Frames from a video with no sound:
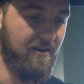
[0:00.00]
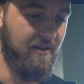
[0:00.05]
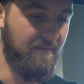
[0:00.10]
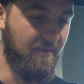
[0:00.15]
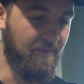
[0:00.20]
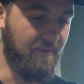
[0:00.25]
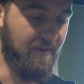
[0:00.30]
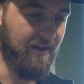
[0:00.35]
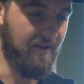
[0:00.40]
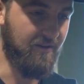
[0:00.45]

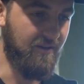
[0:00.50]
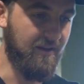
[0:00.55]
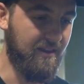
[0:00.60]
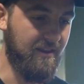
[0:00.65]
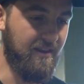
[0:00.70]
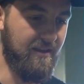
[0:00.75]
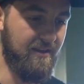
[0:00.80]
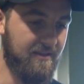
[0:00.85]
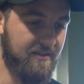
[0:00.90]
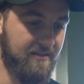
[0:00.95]
But when I go like
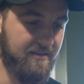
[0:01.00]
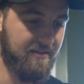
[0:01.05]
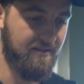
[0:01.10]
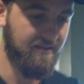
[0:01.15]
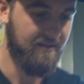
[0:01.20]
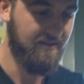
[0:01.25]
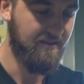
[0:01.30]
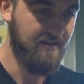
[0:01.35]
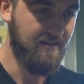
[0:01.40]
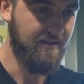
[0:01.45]
this,
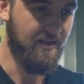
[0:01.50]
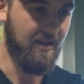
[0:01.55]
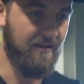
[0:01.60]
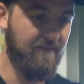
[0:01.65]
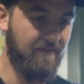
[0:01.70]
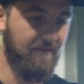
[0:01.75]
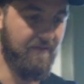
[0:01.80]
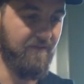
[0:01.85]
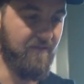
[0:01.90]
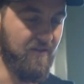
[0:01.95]
does that
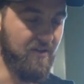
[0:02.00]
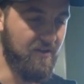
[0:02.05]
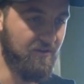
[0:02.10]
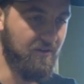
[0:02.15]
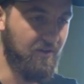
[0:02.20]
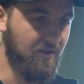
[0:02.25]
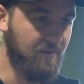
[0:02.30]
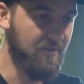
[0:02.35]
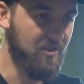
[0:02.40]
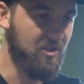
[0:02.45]
even feel a
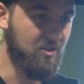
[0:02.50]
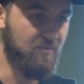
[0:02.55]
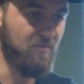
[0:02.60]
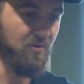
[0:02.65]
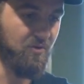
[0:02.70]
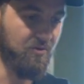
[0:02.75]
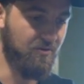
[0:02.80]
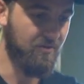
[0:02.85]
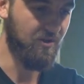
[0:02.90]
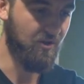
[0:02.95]
little bit
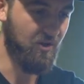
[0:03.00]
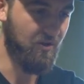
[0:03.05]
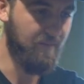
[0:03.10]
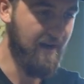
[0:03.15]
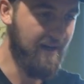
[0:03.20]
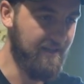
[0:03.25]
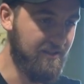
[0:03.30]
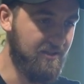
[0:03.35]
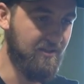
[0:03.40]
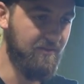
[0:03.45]
smoother in your low
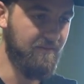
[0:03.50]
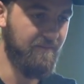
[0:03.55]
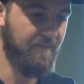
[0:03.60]
back too?